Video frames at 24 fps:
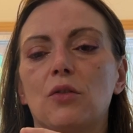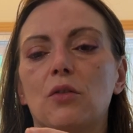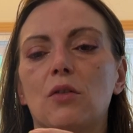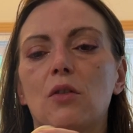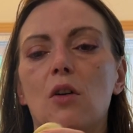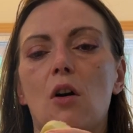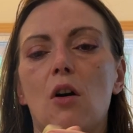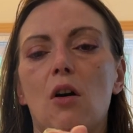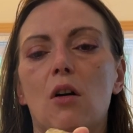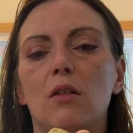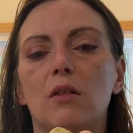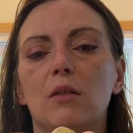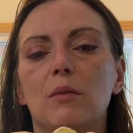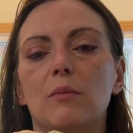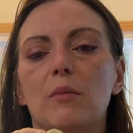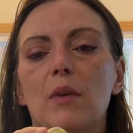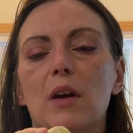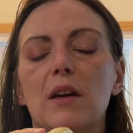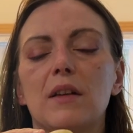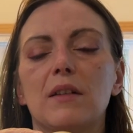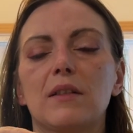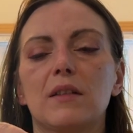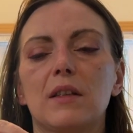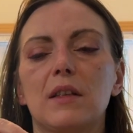
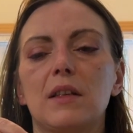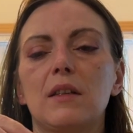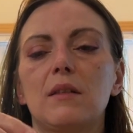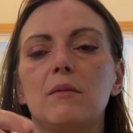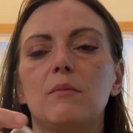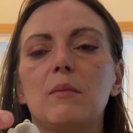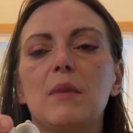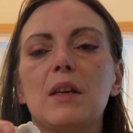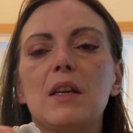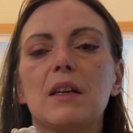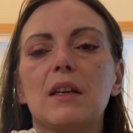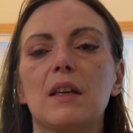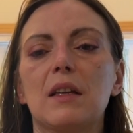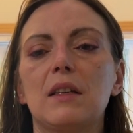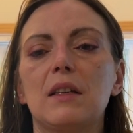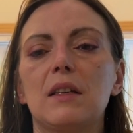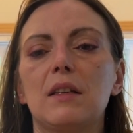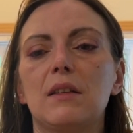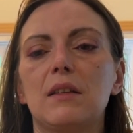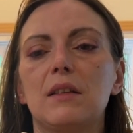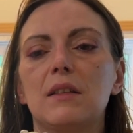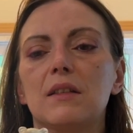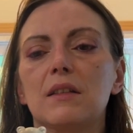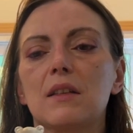columbines. I didn't make any
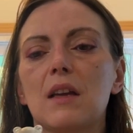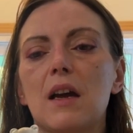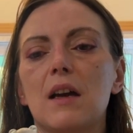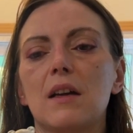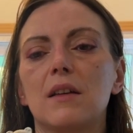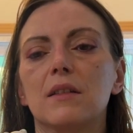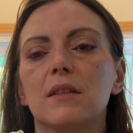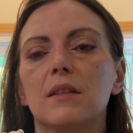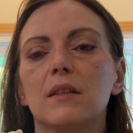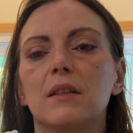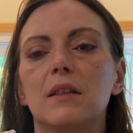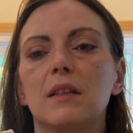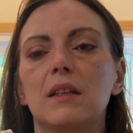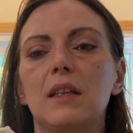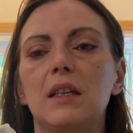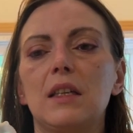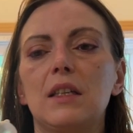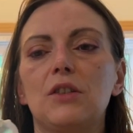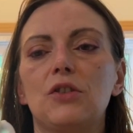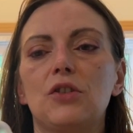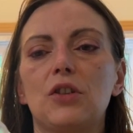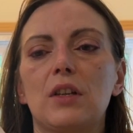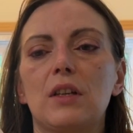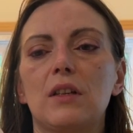of these guys into
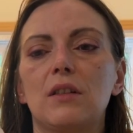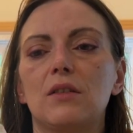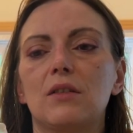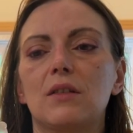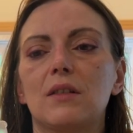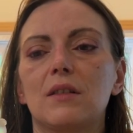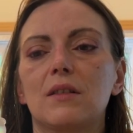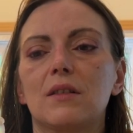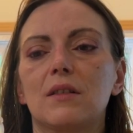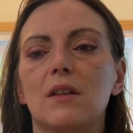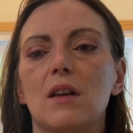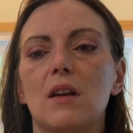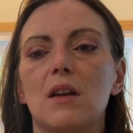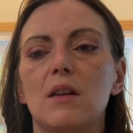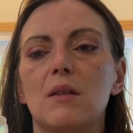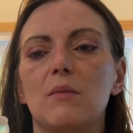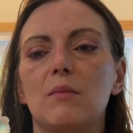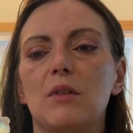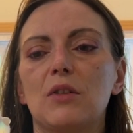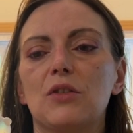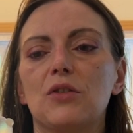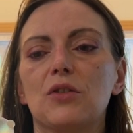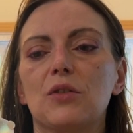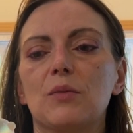keychains this time.
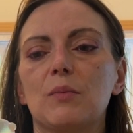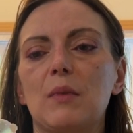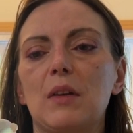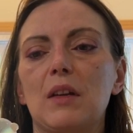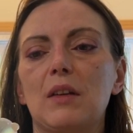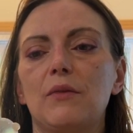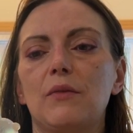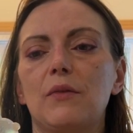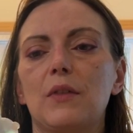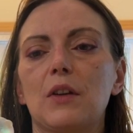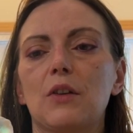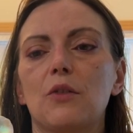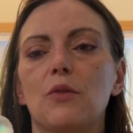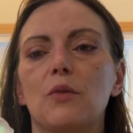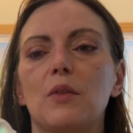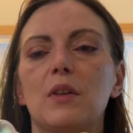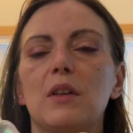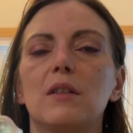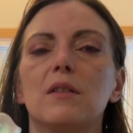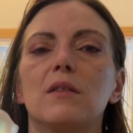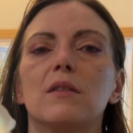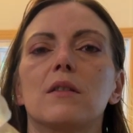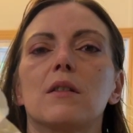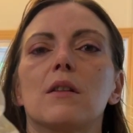I just made
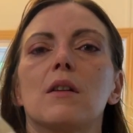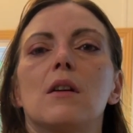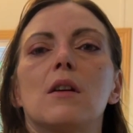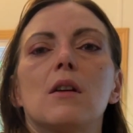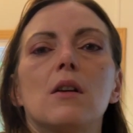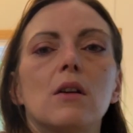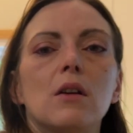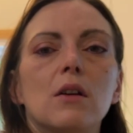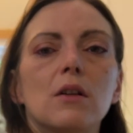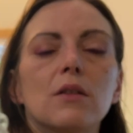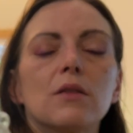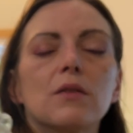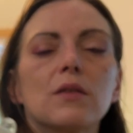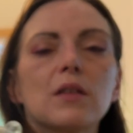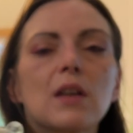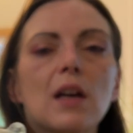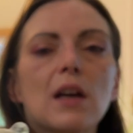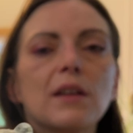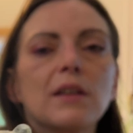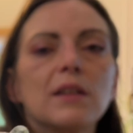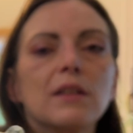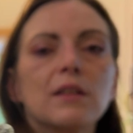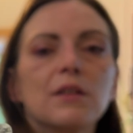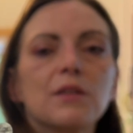figurines. This
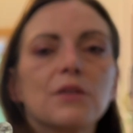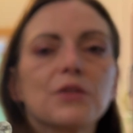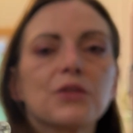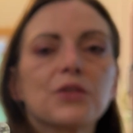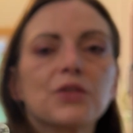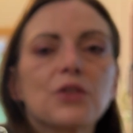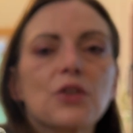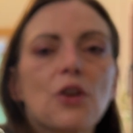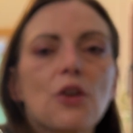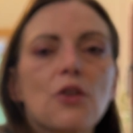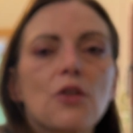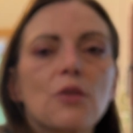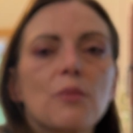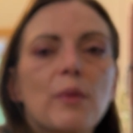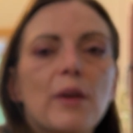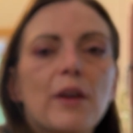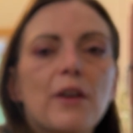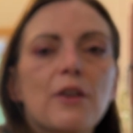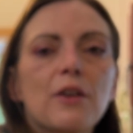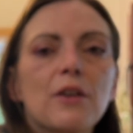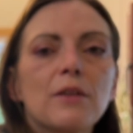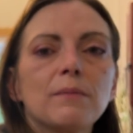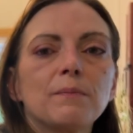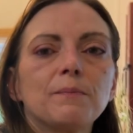tiny little star
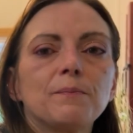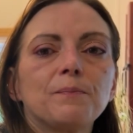bear.